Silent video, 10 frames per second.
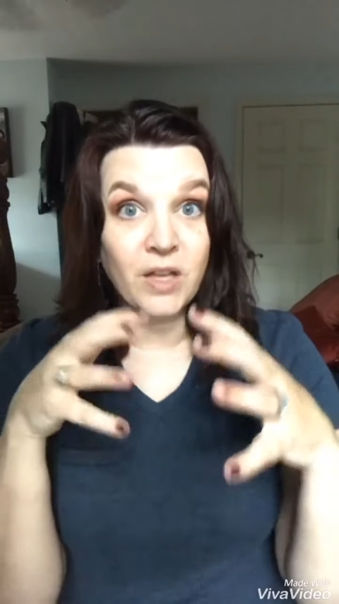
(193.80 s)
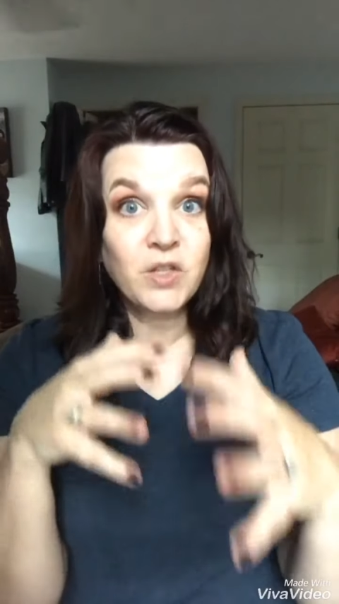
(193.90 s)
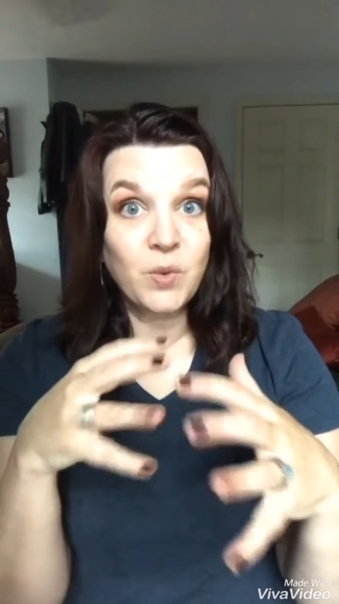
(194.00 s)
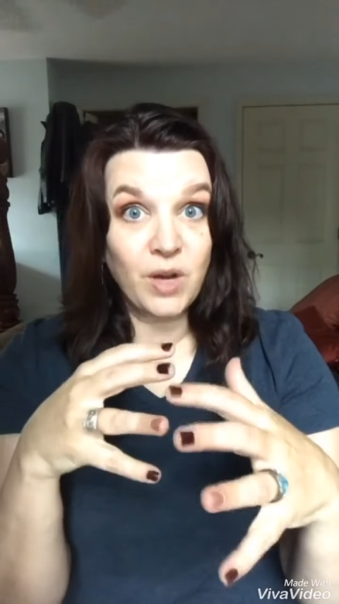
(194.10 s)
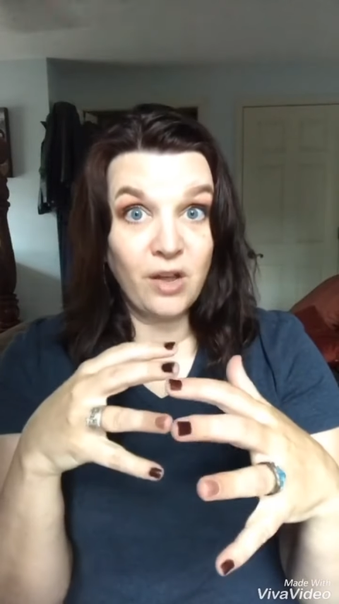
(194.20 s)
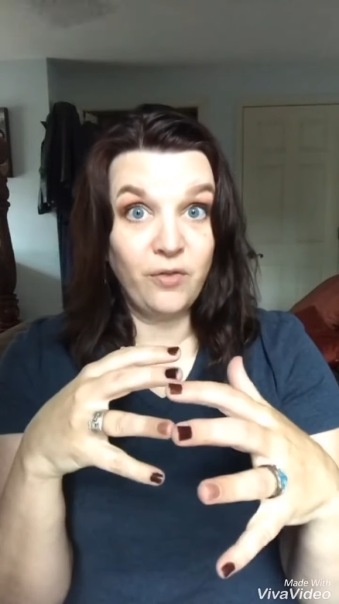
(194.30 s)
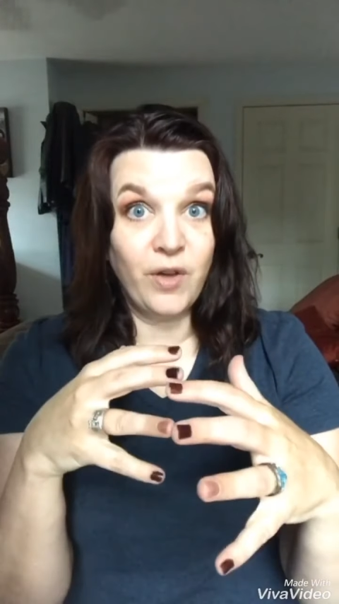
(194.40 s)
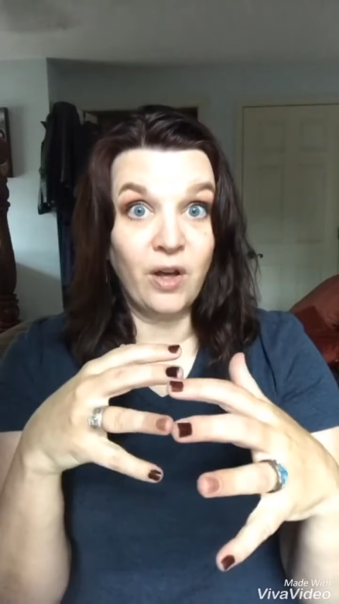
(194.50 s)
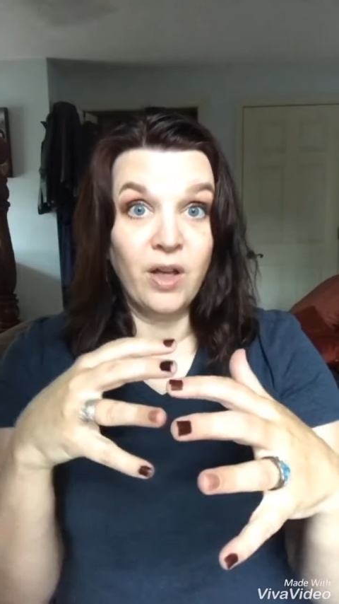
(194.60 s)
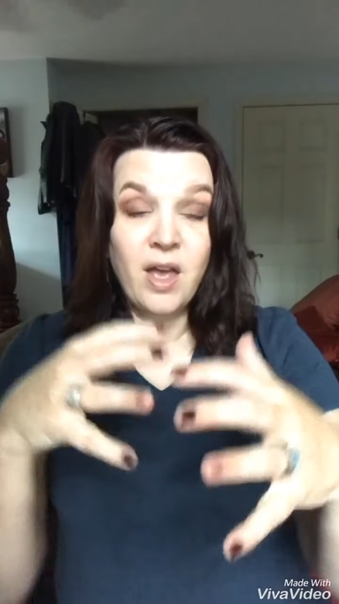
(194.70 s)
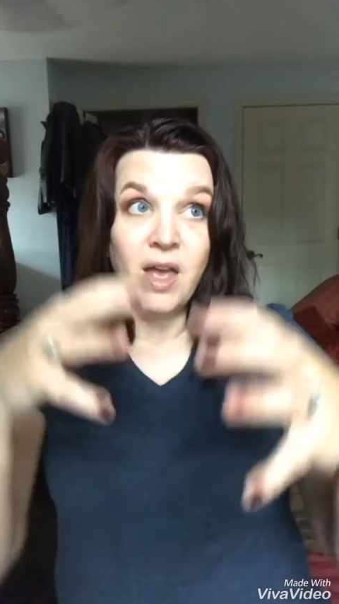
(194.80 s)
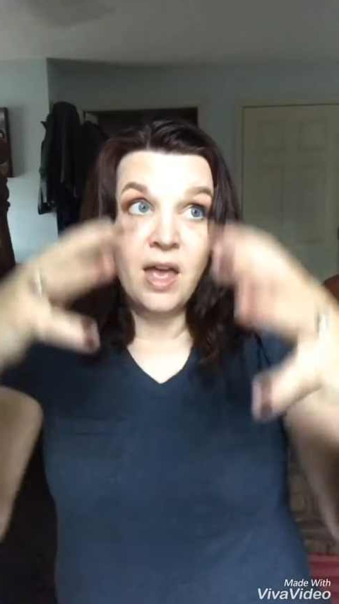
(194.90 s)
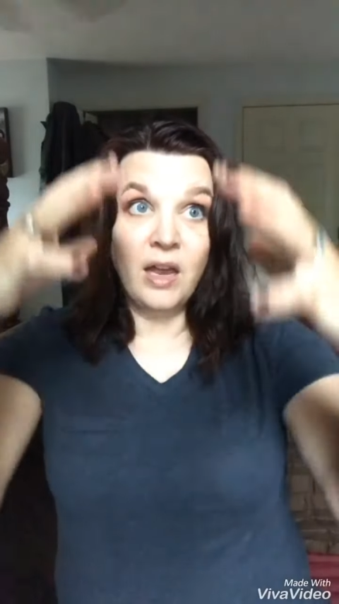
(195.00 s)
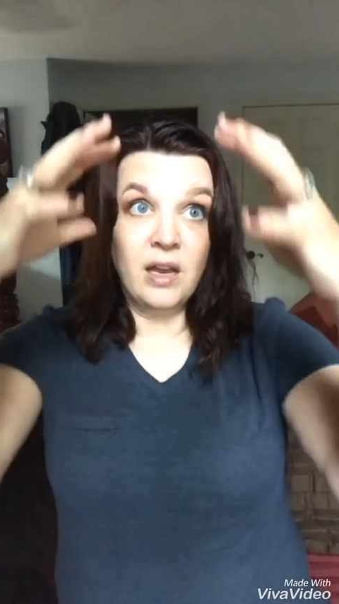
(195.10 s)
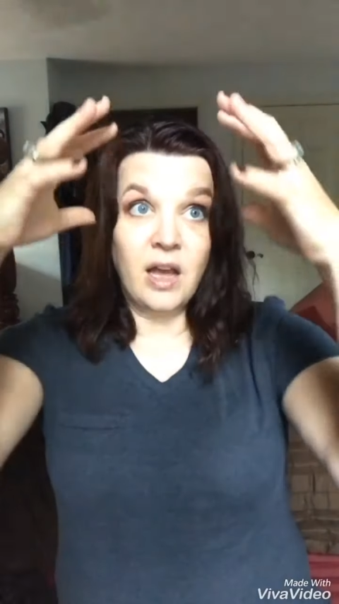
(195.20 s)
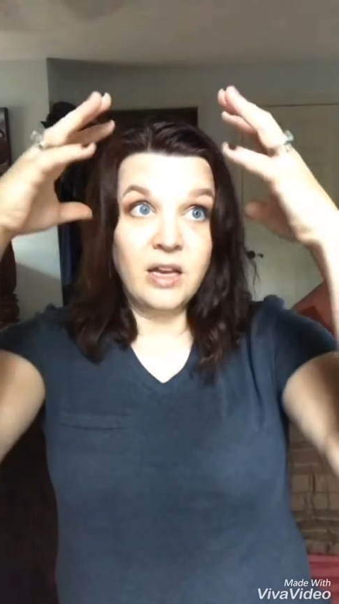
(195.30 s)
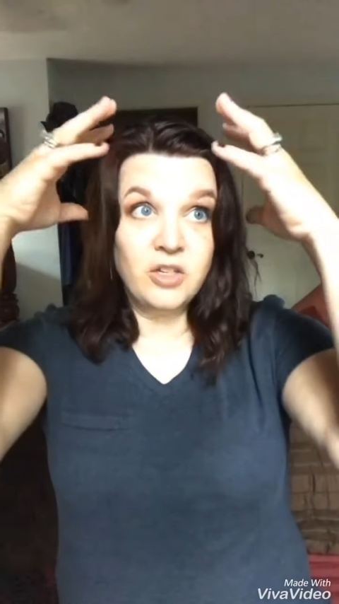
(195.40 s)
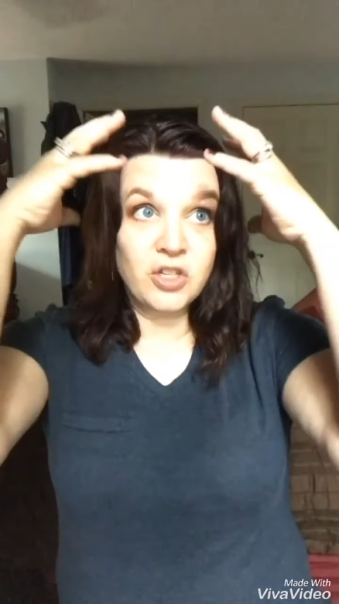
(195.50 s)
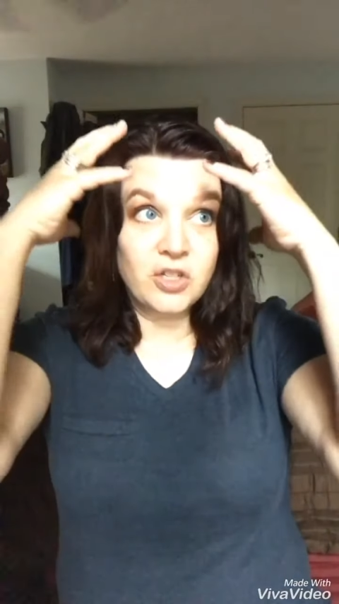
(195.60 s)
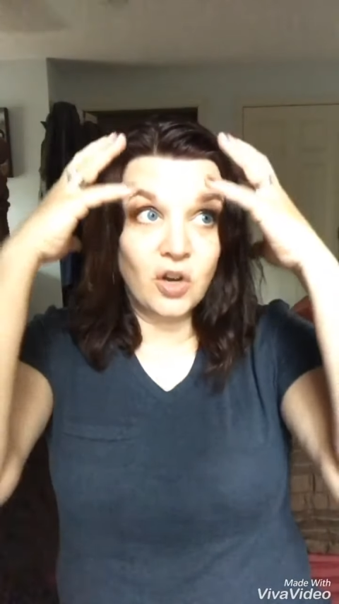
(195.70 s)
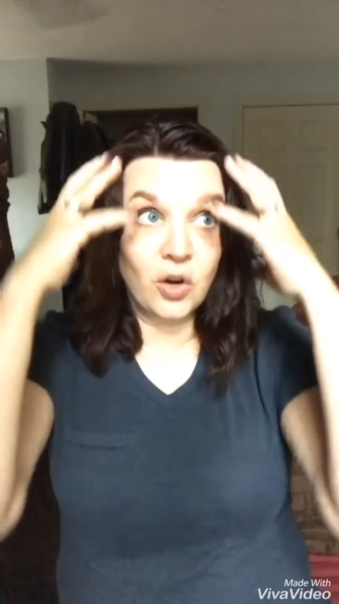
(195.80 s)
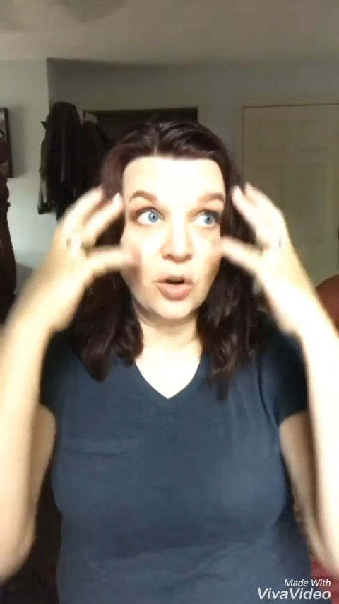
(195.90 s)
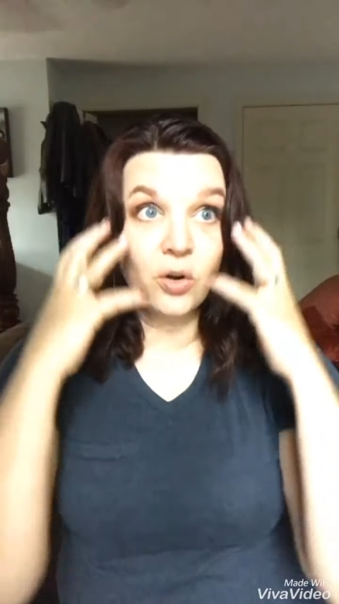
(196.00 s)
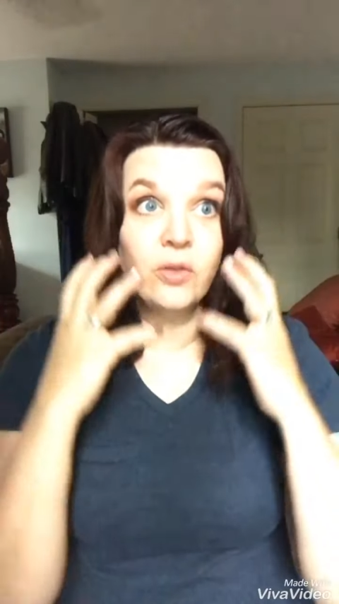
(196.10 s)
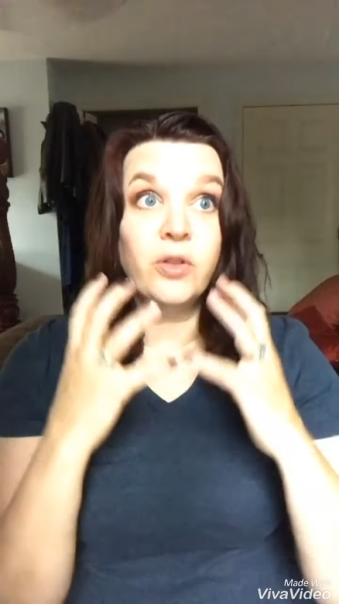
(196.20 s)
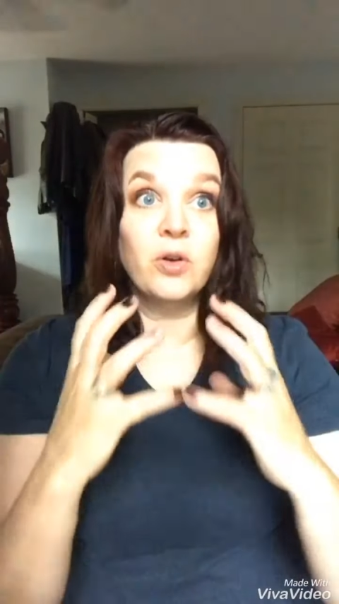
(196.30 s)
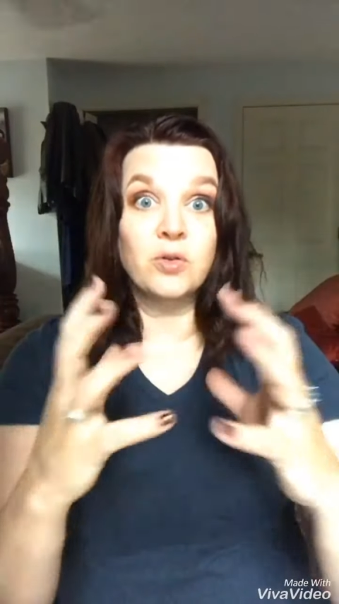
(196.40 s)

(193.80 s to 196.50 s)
That's what I felt. And I just heard